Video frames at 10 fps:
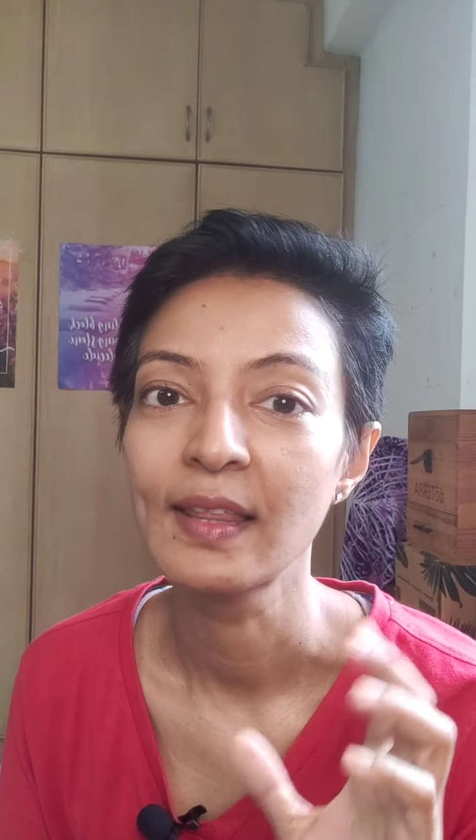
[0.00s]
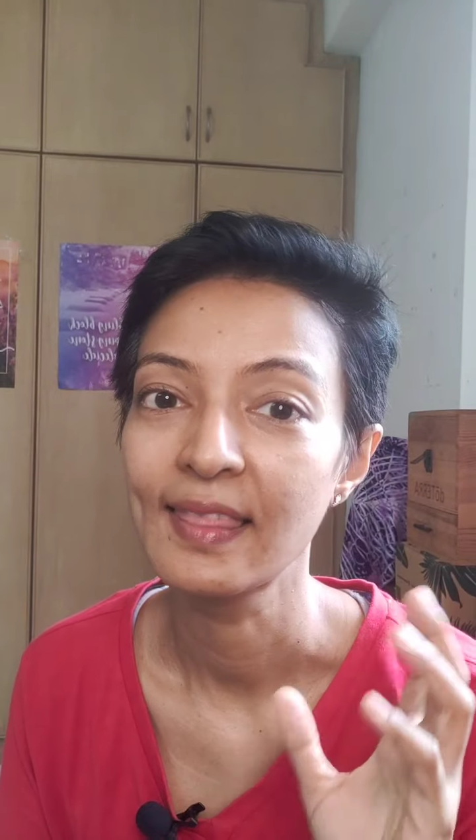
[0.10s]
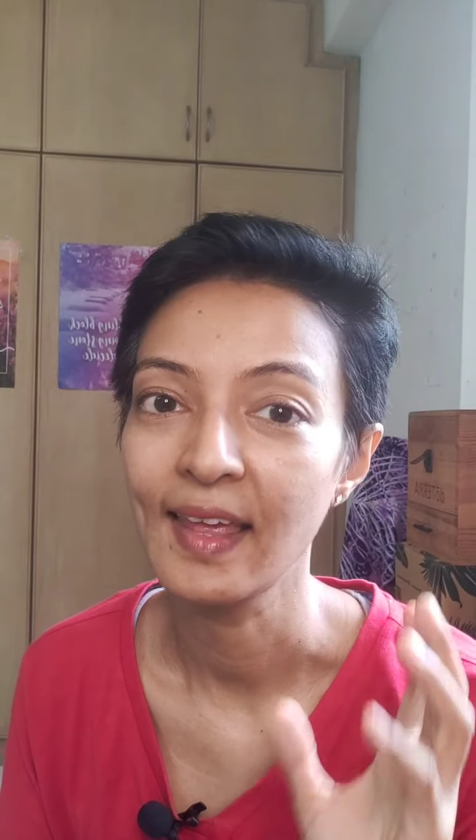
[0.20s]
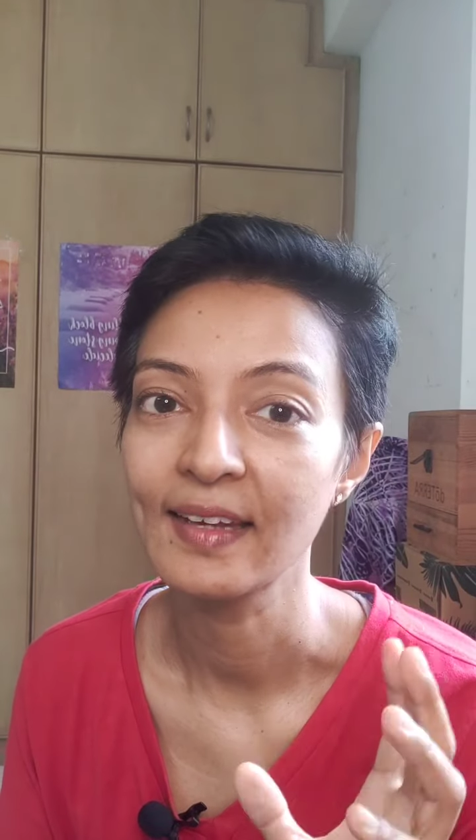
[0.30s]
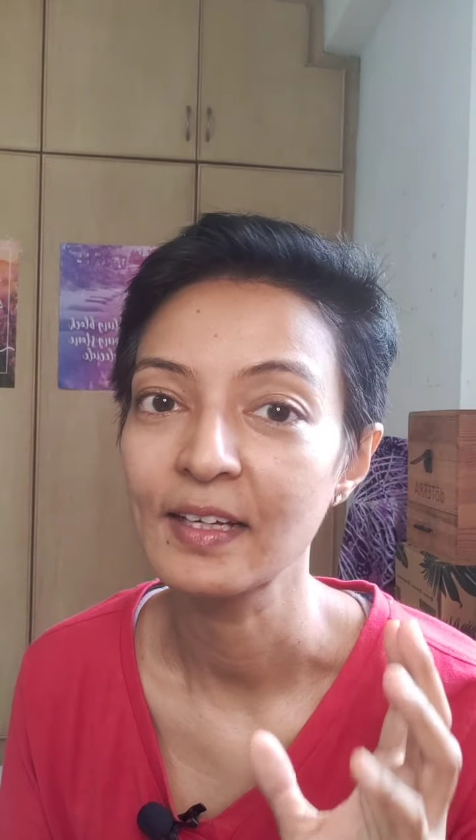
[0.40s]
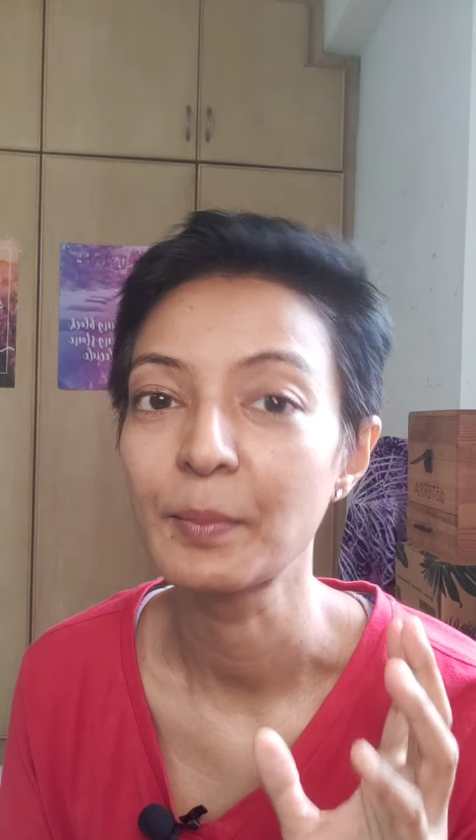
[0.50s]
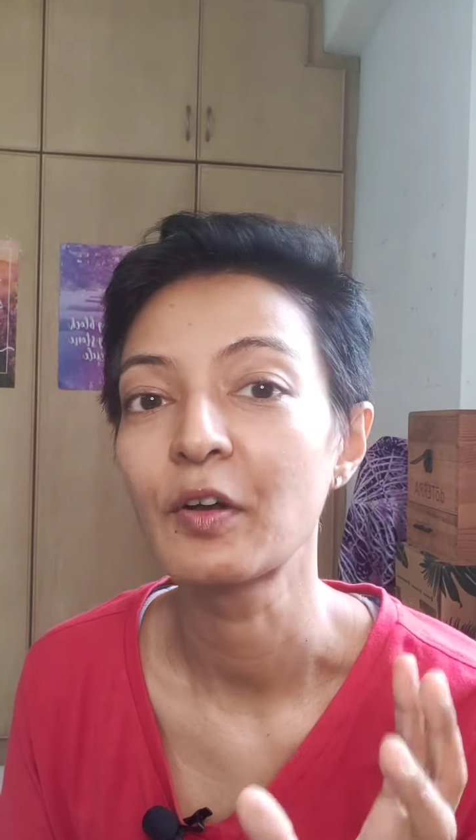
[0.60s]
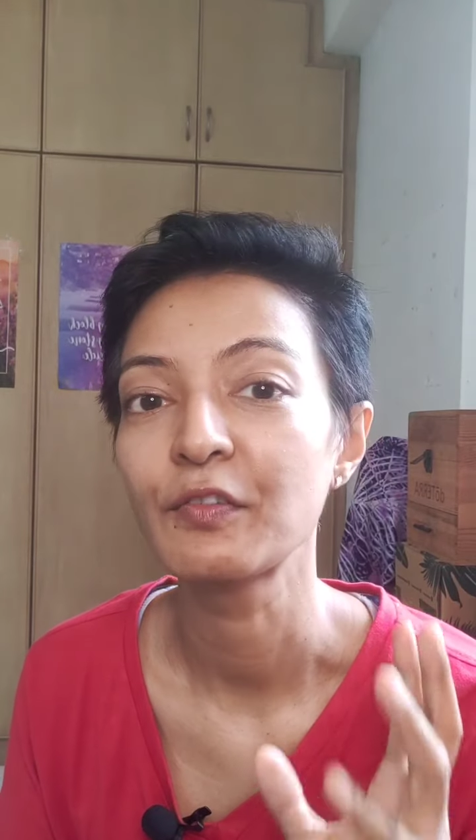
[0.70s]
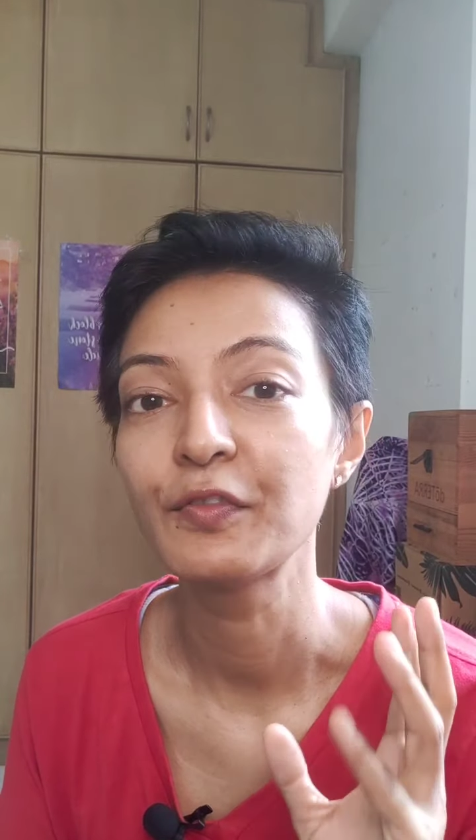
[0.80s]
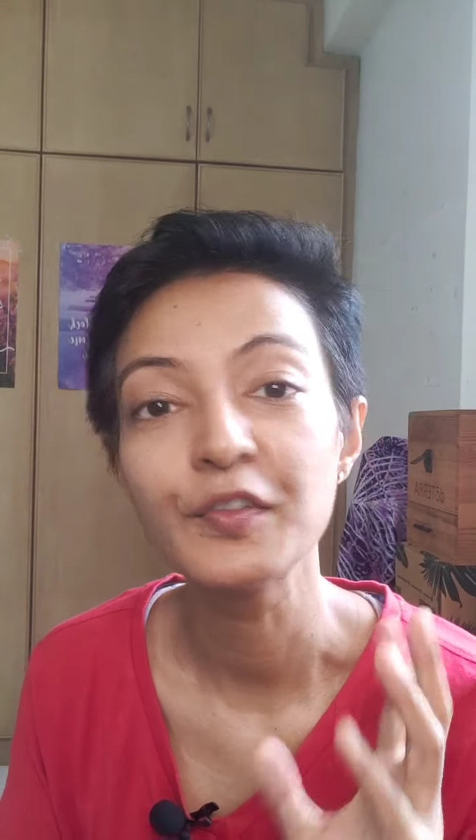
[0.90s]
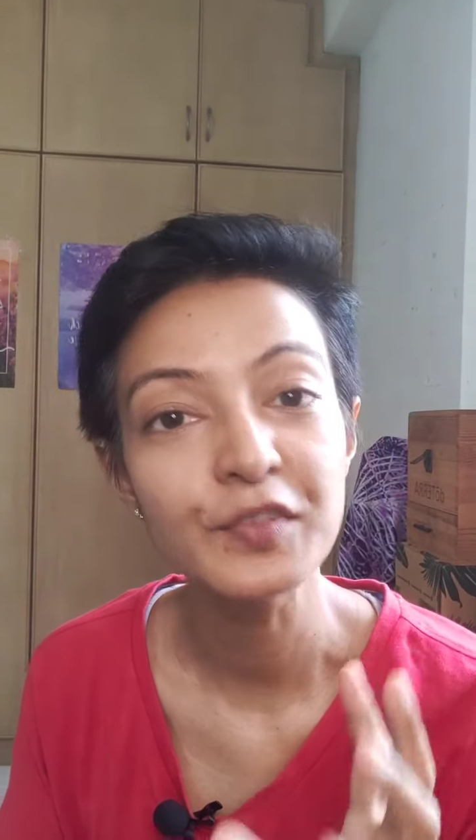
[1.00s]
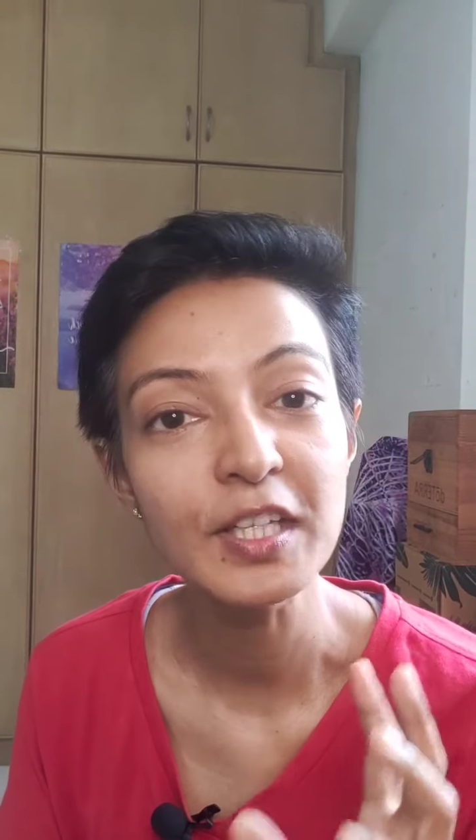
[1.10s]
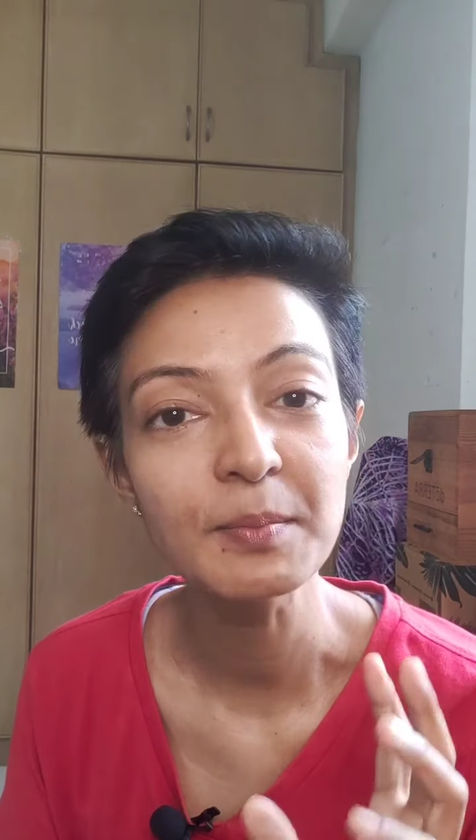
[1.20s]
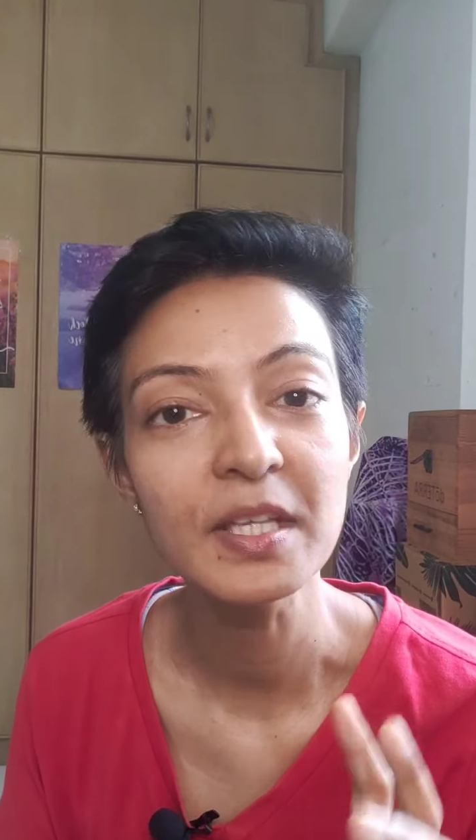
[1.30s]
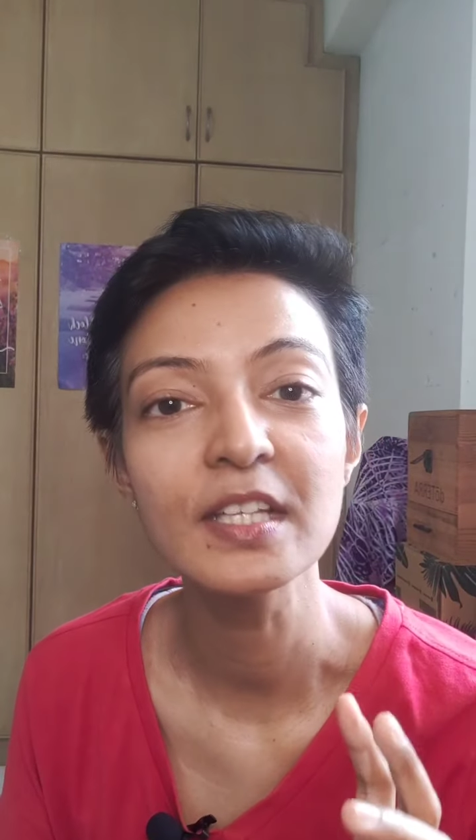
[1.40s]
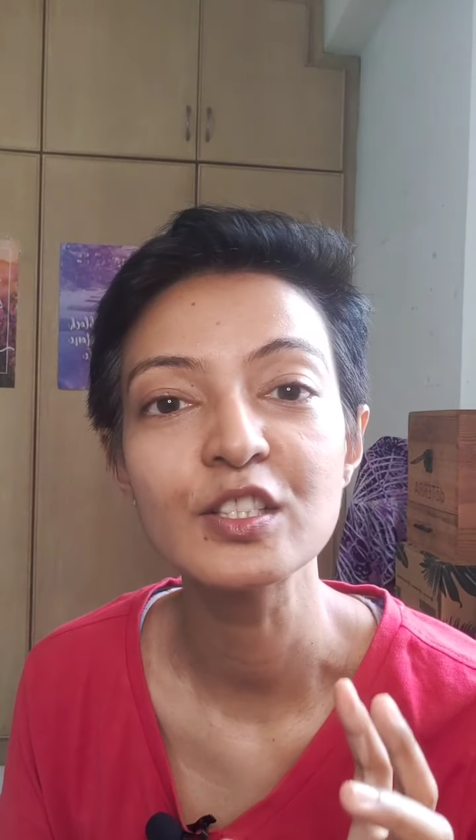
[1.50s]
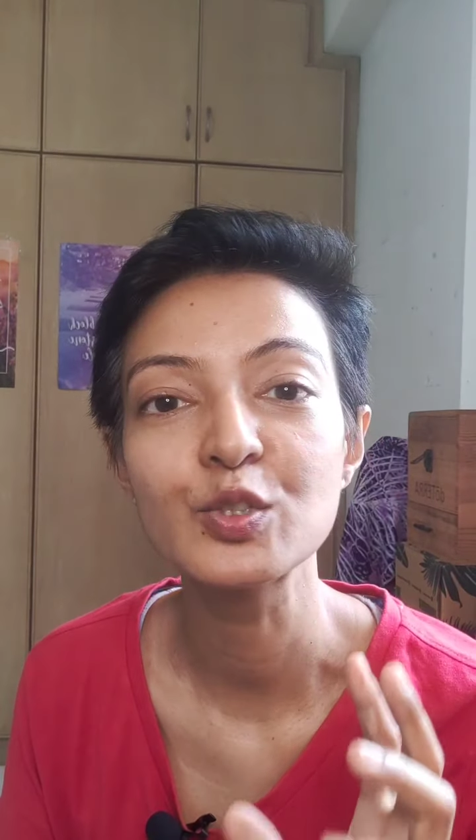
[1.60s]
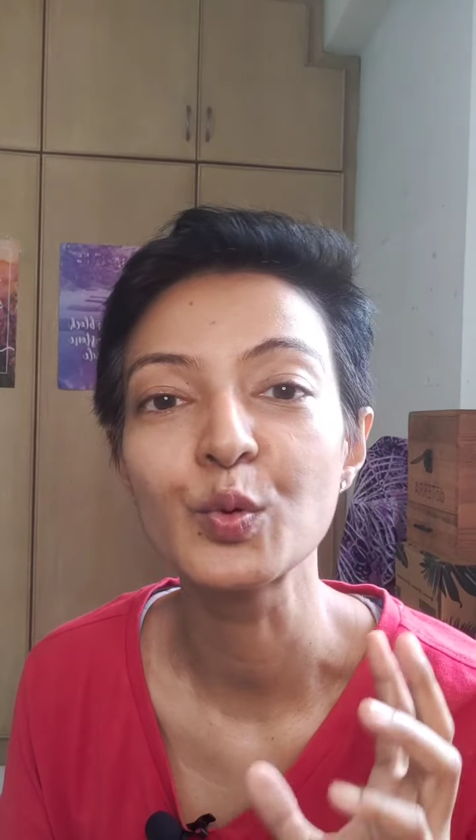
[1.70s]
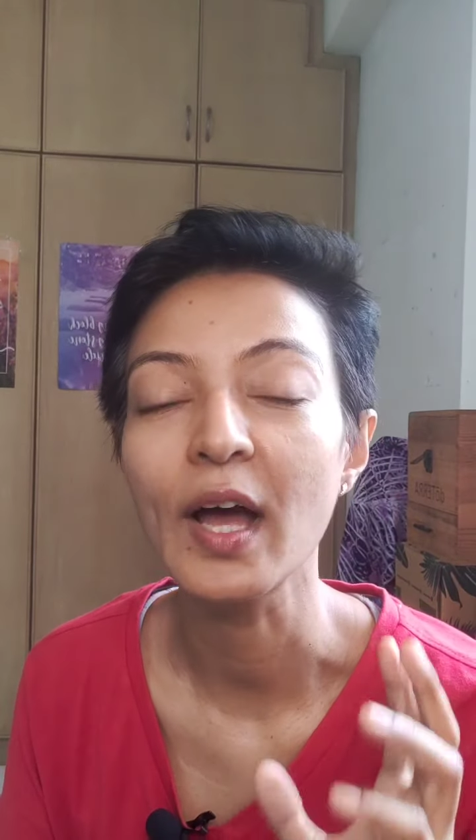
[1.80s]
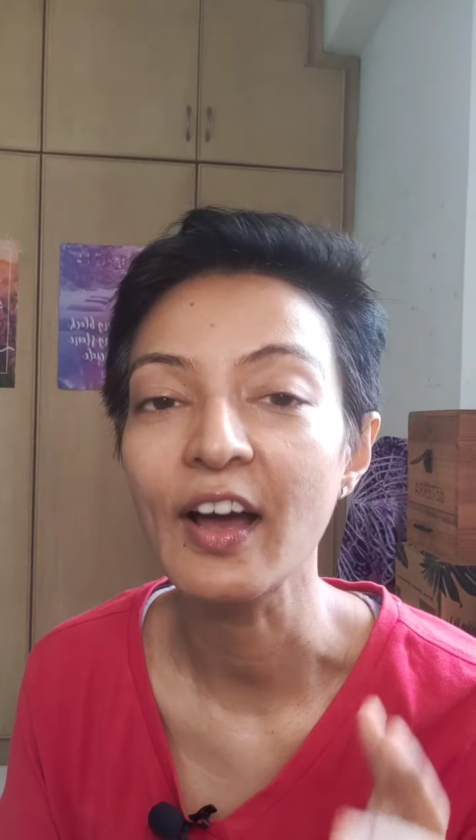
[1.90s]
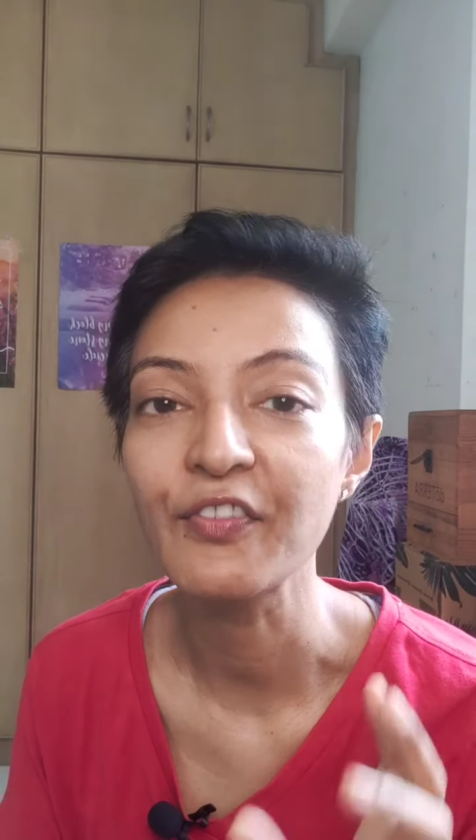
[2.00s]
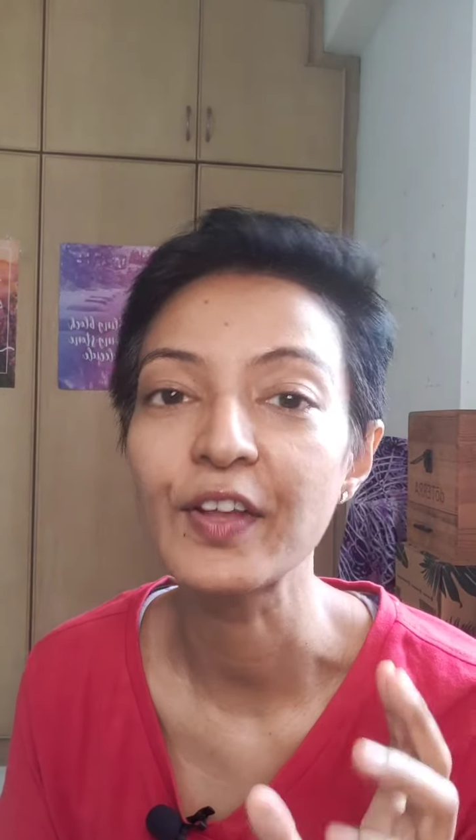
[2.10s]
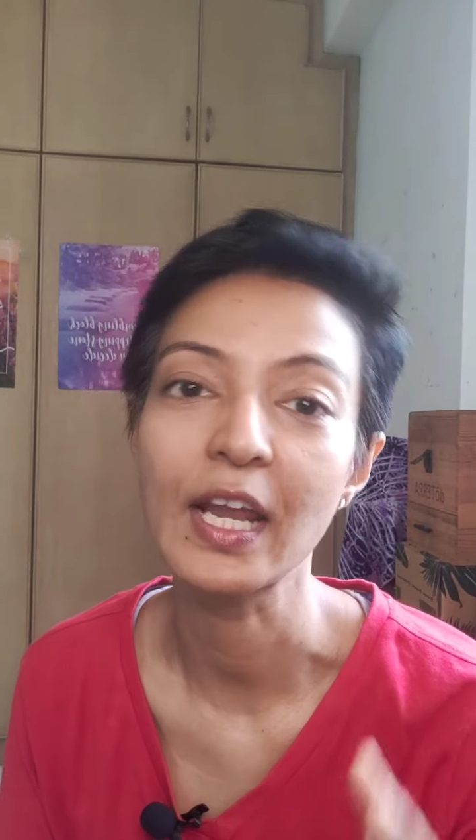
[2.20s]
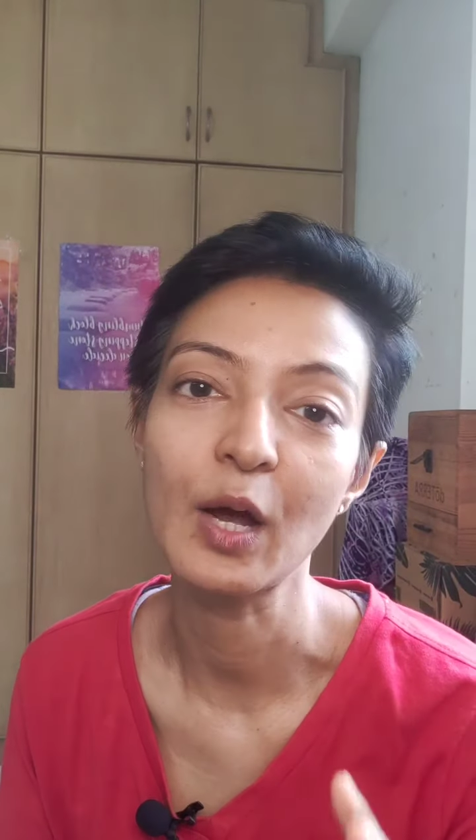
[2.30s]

bed about 15 minutes to half an